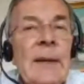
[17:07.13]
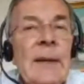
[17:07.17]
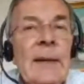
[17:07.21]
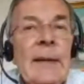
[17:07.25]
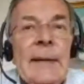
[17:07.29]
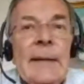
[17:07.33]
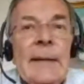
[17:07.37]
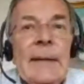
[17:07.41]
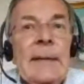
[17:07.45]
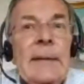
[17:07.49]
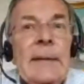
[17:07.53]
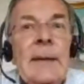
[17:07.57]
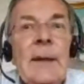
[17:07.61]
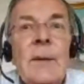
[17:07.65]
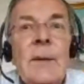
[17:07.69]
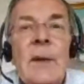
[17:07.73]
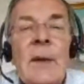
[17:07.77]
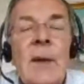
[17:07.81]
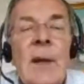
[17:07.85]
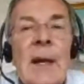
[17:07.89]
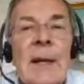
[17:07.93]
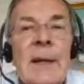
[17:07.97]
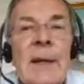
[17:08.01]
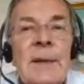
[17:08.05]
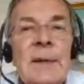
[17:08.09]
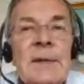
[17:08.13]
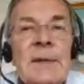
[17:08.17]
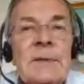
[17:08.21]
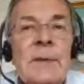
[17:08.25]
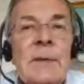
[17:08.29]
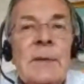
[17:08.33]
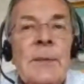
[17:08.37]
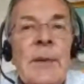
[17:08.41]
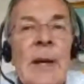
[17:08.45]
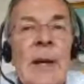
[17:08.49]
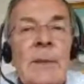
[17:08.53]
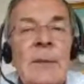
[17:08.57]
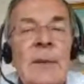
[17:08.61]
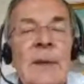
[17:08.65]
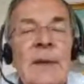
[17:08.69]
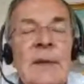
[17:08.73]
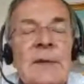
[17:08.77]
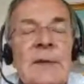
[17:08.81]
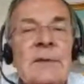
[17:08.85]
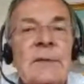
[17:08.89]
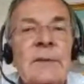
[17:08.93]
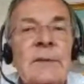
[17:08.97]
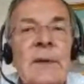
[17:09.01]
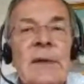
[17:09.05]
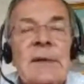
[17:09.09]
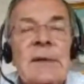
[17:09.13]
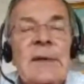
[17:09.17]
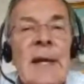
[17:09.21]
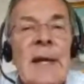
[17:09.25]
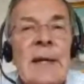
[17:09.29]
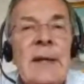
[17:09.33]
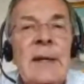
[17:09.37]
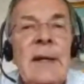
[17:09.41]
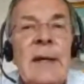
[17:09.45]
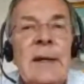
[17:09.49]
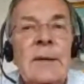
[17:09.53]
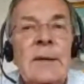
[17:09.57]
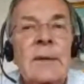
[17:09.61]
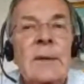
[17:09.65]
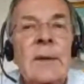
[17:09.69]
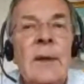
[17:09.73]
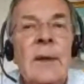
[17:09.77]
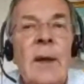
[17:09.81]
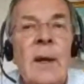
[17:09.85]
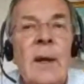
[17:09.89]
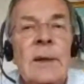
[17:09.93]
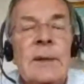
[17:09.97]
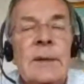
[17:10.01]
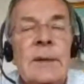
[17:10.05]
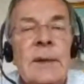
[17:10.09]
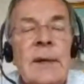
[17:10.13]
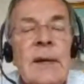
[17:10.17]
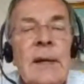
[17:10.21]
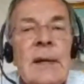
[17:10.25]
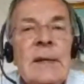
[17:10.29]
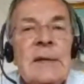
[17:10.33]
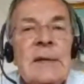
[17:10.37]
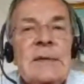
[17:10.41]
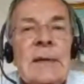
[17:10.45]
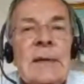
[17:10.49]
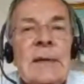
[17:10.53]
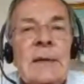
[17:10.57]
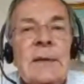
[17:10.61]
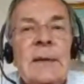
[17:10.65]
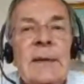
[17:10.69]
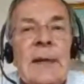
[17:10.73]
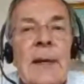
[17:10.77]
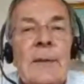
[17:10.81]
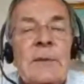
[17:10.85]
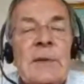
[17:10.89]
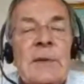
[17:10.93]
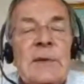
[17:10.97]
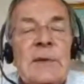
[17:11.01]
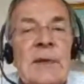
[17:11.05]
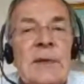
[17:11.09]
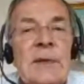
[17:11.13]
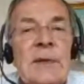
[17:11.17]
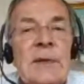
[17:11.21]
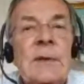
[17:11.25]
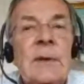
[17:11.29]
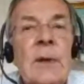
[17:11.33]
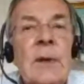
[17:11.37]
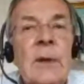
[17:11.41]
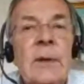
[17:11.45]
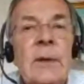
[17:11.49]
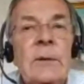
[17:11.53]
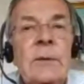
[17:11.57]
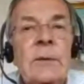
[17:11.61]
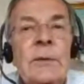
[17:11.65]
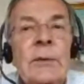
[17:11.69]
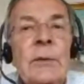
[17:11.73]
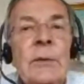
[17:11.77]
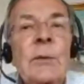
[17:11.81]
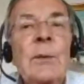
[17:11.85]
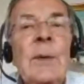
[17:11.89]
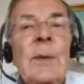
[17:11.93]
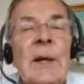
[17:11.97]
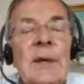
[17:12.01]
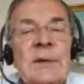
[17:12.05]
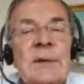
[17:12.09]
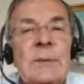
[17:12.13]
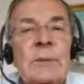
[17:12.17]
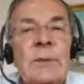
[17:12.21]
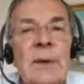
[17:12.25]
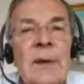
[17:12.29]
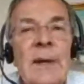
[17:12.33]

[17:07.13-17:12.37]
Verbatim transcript: But, you know, a lot of these Republicans for a decade or longer said the deficits are going to doom us.